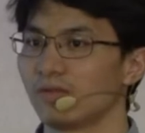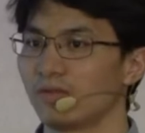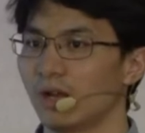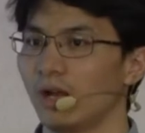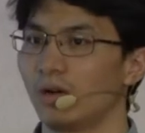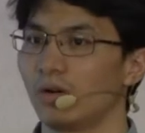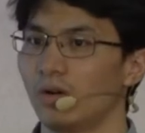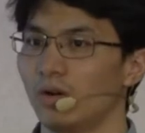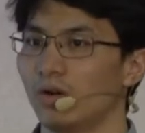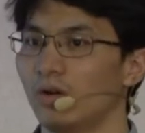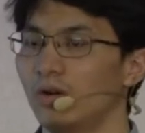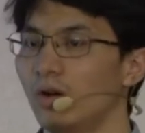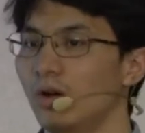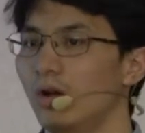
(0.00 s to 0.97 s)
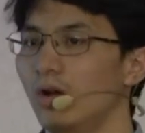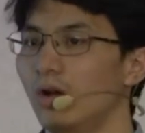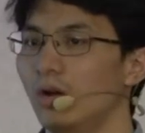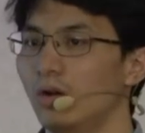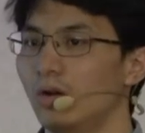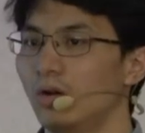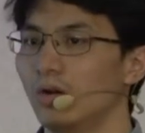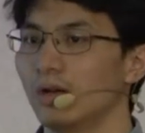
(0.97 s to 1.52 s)
file
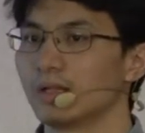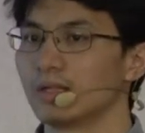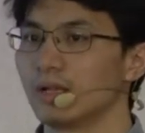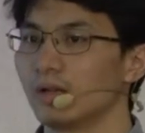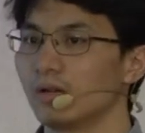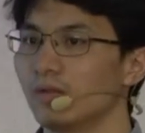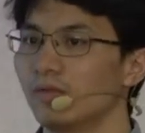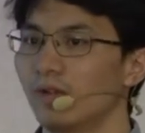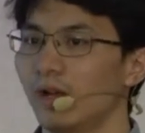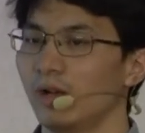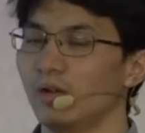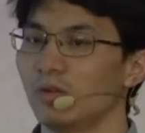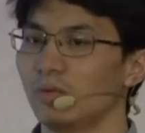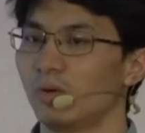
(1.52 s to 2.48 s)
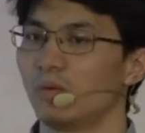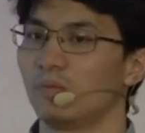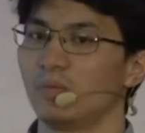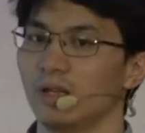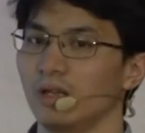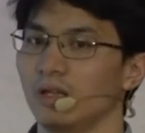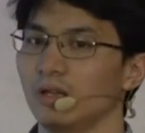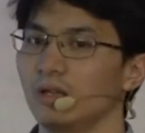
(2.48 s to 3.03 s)
or a single file. It will
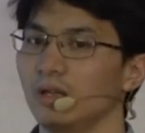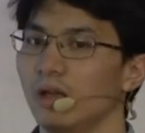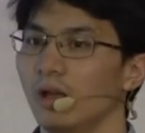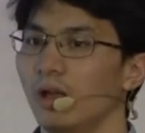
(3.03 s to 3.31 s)
be